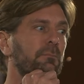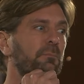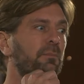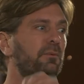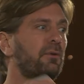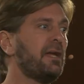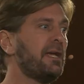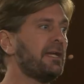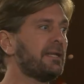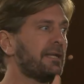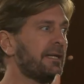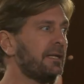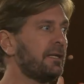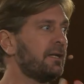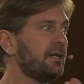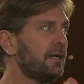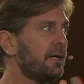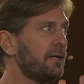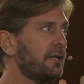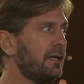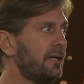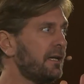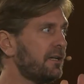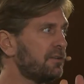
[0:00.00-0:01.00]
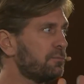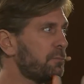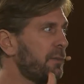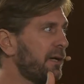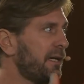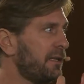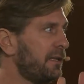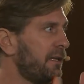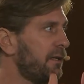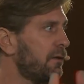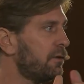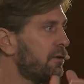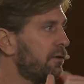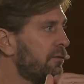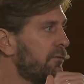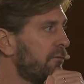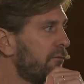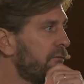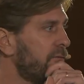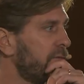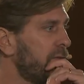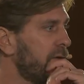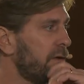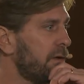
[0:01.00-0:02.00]
breaking the expected
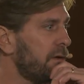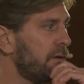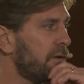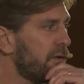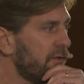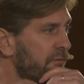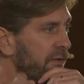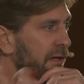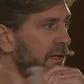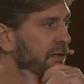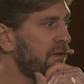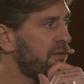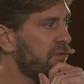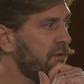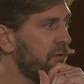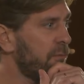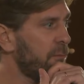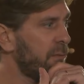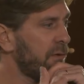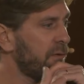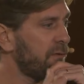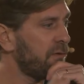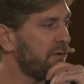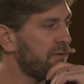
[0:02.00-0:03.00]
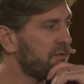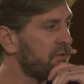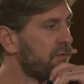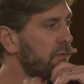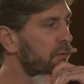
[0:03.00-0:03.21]
convention about this.